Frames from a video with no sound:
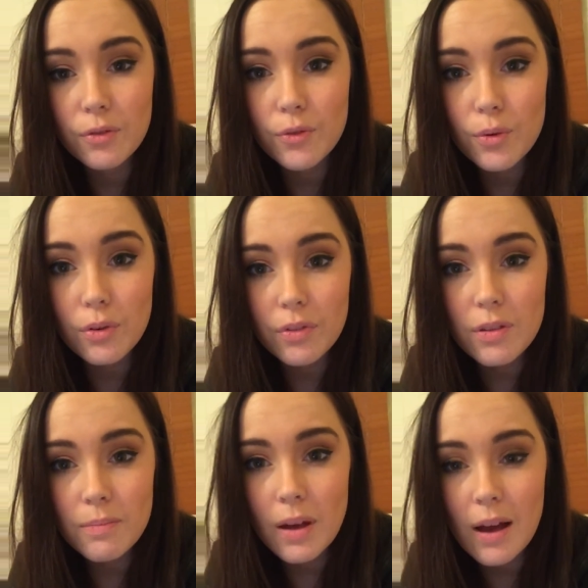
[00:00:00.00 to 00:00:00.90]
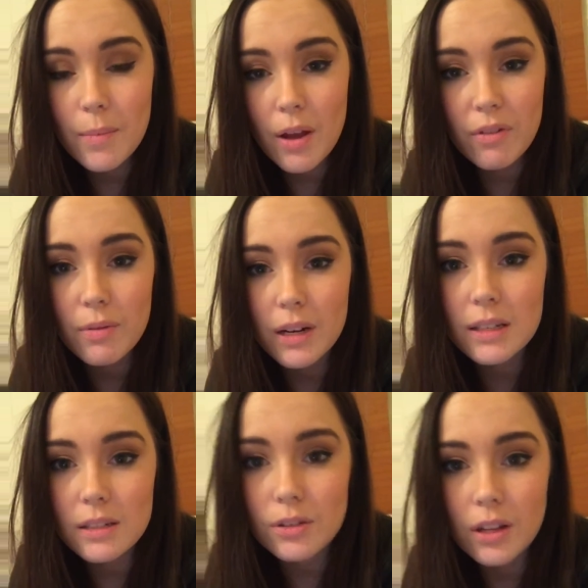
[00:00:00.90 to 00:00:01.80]
4 of them, everyone
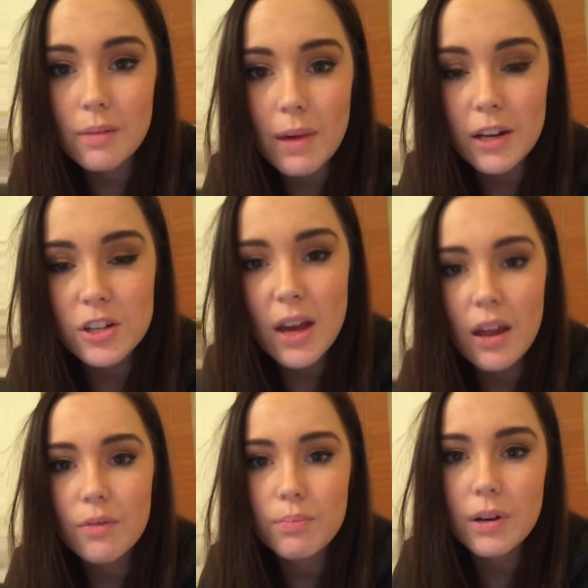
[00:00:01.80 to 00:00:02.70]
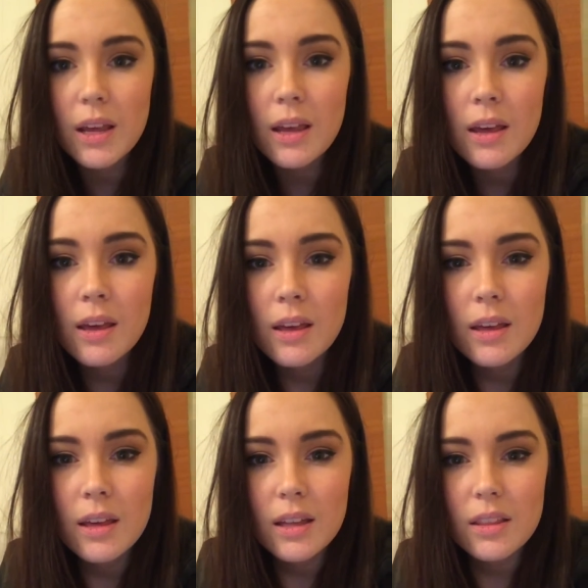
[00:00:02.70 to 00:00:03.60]
excluding the manager, had a pretty
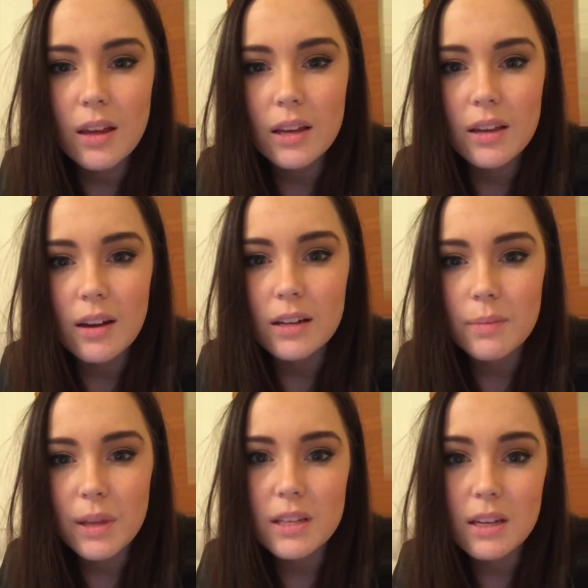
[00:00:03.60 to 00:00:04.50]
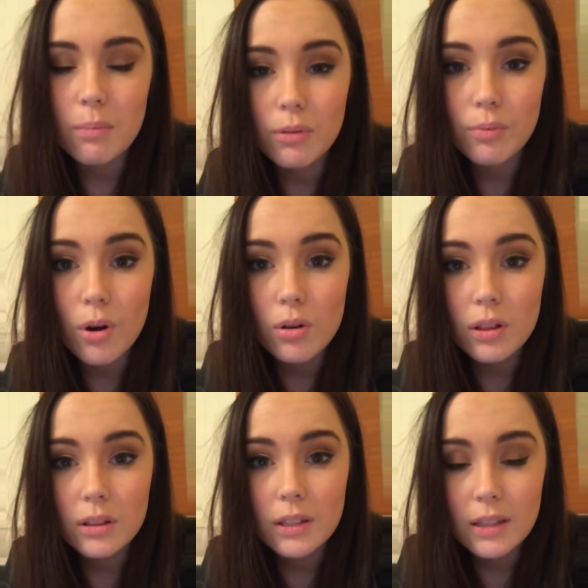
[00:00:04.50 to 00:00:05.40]
in-depth
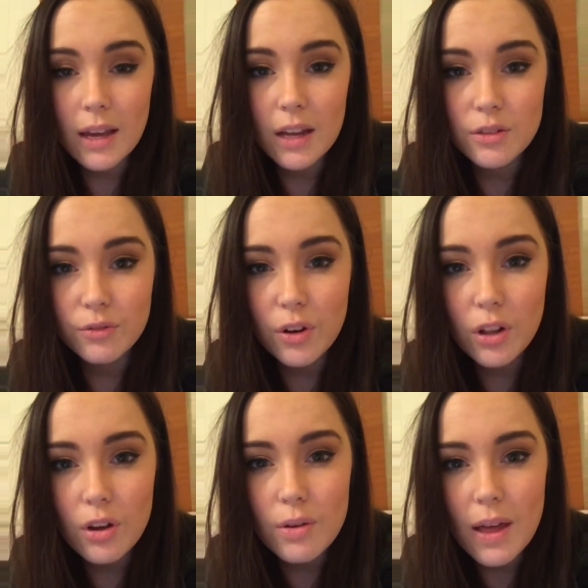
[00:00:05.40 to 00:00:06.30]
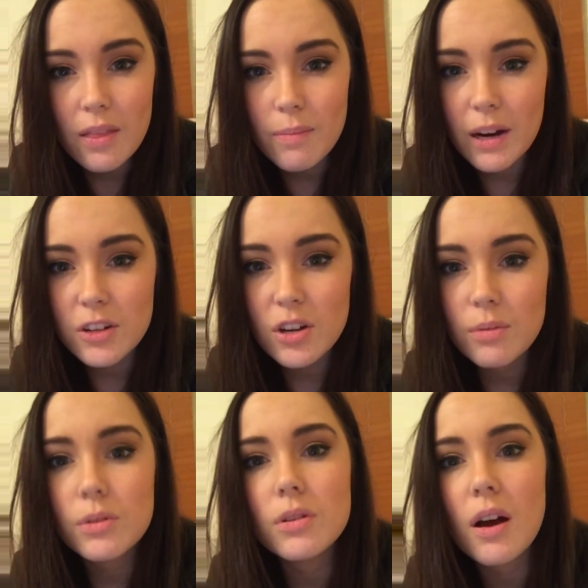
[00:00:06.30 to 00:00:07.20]
role that they had to follow, and the manager
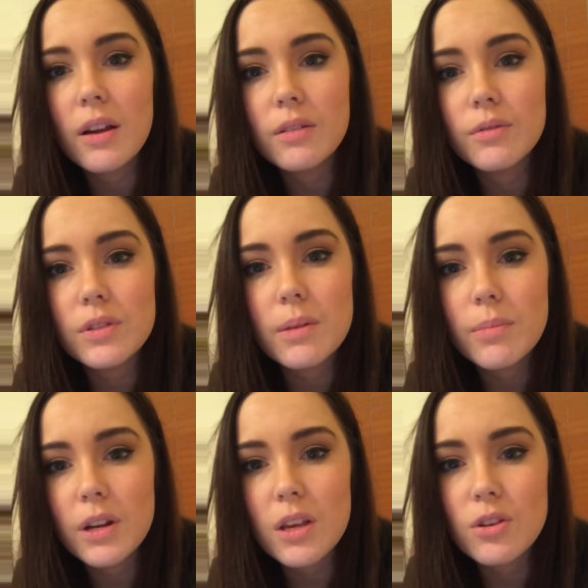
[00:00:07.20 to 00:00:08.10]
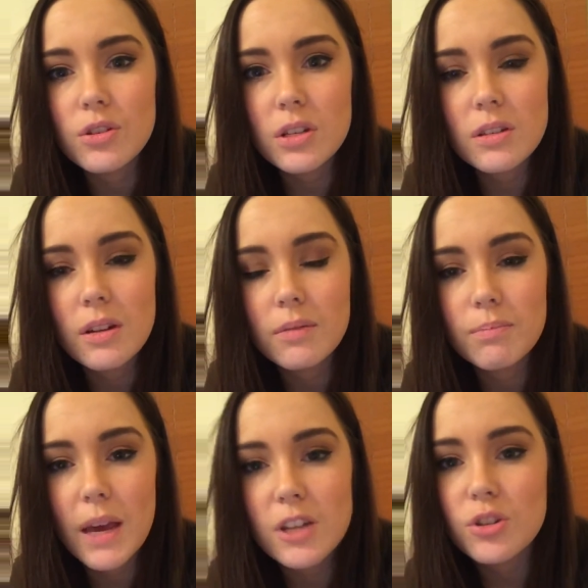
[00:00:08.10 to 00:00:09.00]
was kind of somebody who just
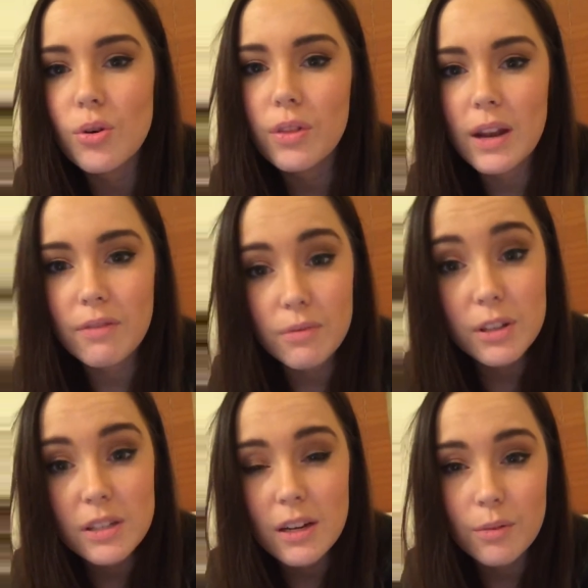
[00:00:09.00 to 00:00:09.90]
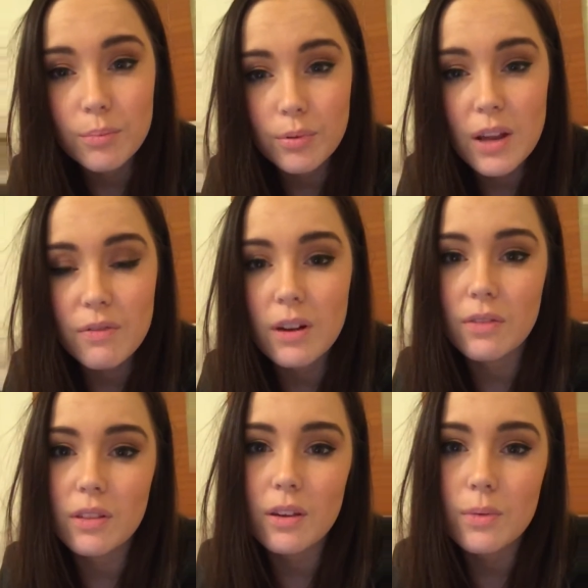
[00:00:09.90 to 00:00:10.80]
made sure that everyone stayed on brief and
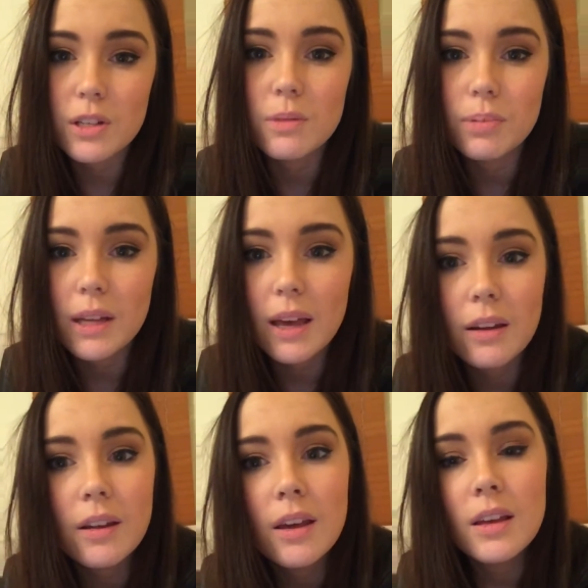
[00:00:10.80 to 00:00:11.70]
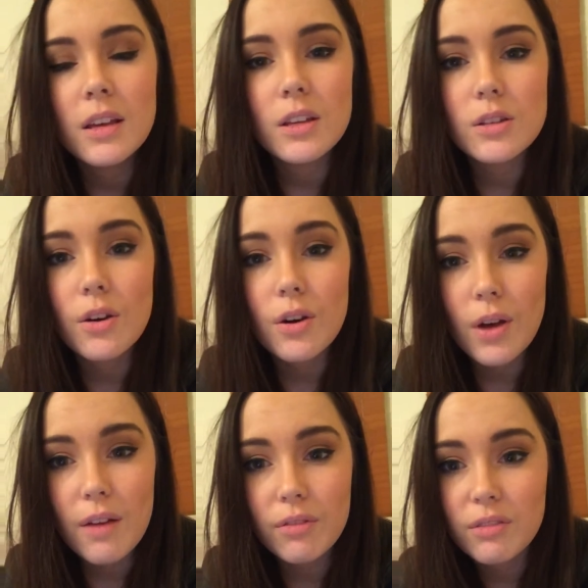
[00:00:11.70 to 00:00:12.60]
everything went to plan. So
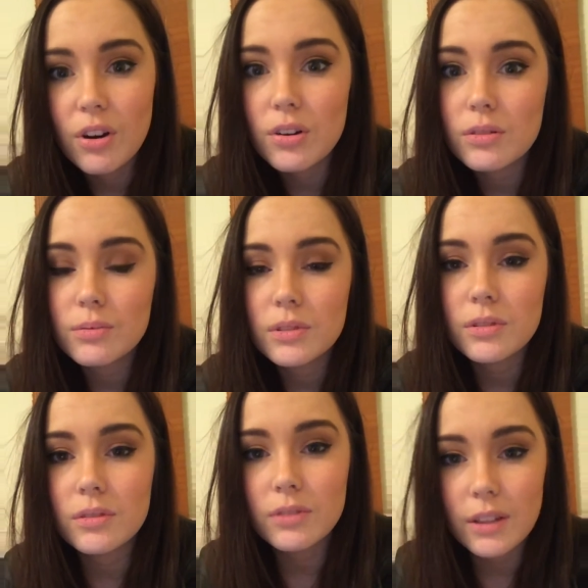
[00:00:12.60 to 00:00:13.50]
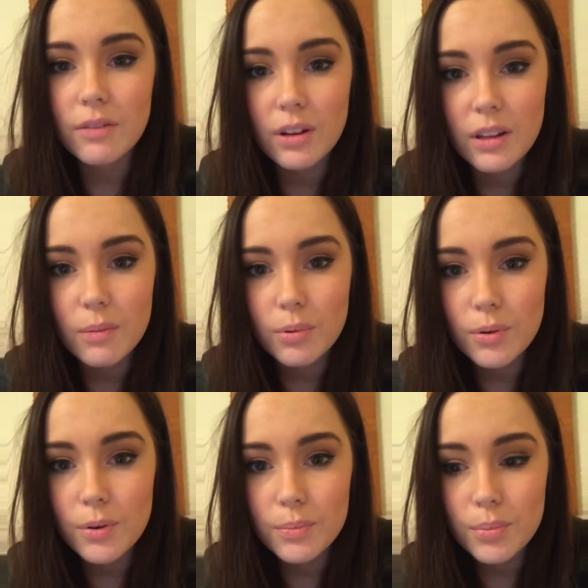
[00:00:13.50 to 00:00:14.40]
every role was really
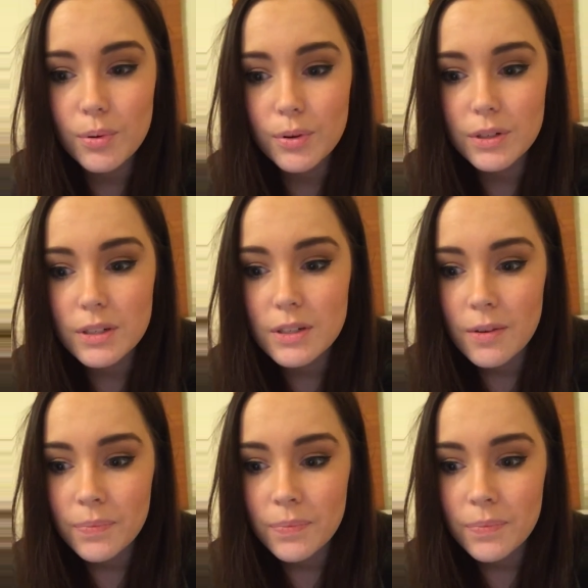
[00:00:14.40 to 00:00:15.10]
important.